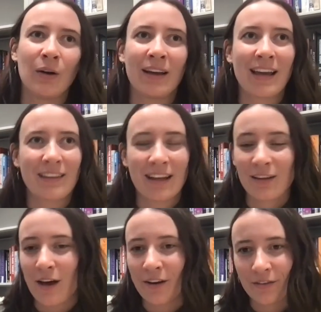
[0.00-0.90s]
again, like a
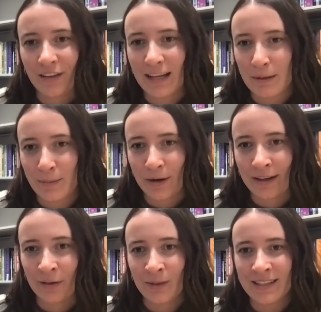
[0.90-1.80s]
lot of the labor
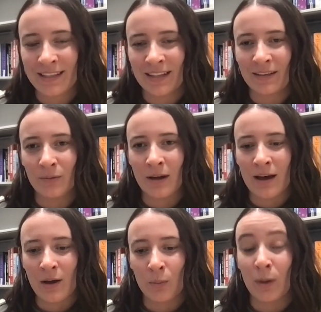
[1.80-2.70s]
market, we see
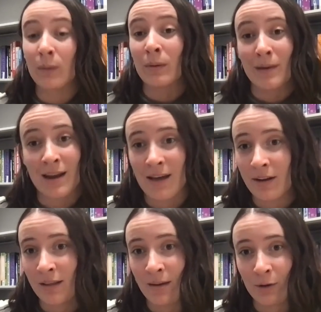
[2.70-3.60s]
white women
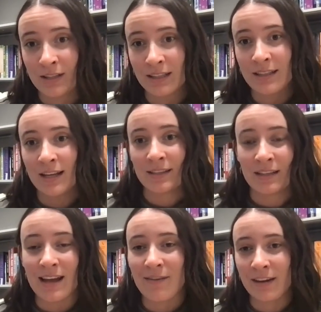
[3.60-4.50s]
having a lot more success
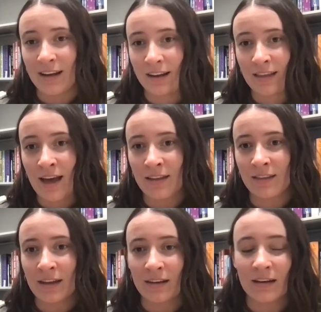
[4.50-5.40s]
in navigating that
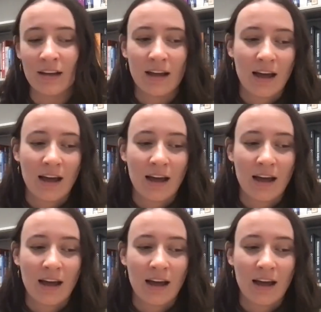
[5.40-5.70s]
than,